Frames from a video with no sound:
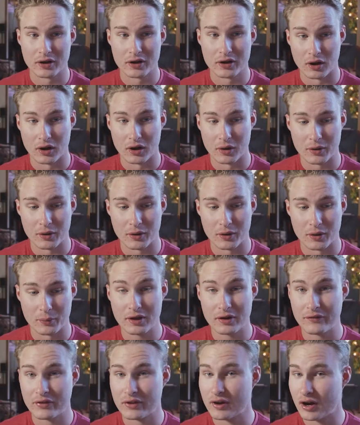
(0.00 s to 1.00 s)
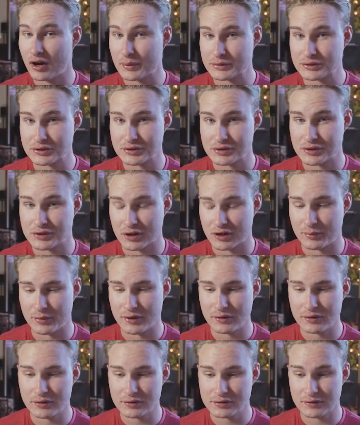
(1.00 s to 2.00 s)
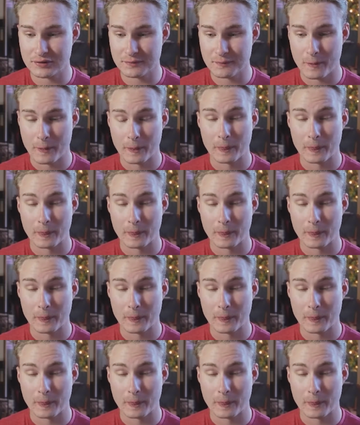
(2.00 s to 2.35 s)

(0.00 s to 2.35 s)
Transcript: Many of the options you're going to be using